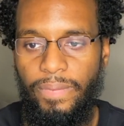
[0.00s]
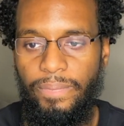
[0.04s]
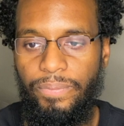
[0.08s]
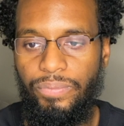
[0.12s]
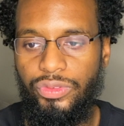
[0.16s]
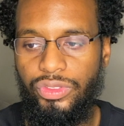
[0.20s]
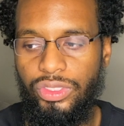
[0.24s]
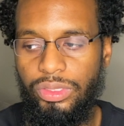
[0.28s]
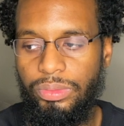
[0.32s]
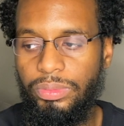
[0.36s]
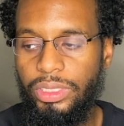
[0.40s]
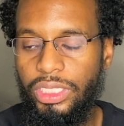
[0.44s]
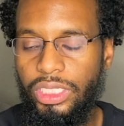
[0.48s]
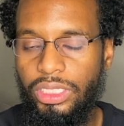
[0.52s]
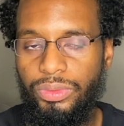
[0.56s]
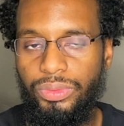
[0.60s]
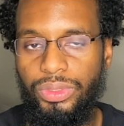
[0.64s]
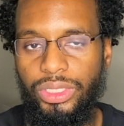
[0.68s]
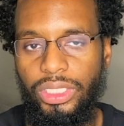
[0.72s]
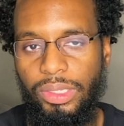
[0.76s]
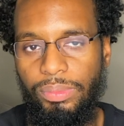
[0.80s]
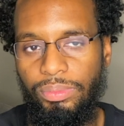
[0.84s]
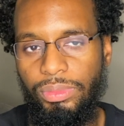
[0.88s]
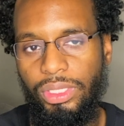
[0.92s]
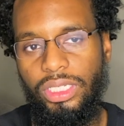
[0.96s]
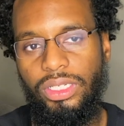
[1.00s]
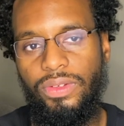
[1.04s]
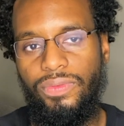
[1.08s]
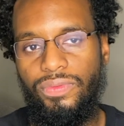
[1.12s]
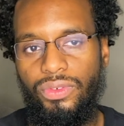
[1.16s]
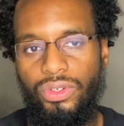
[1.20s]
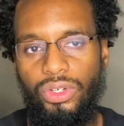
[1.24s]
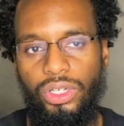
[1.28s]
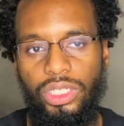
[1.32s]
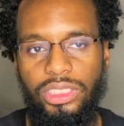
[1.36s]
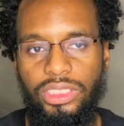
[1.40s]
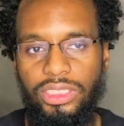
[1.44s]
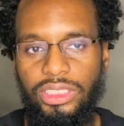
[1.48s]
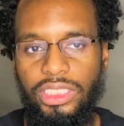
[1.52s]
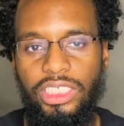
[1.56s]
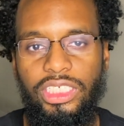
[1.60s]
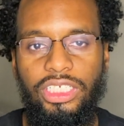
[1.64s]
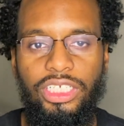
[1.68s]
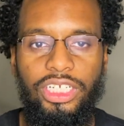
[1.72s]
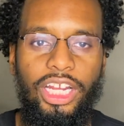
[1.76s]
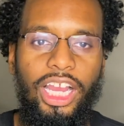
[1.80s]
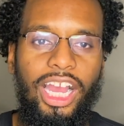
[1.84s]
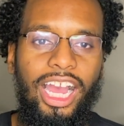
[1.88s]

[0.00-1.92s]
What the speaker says: To me, when I'm looking for a sneaker,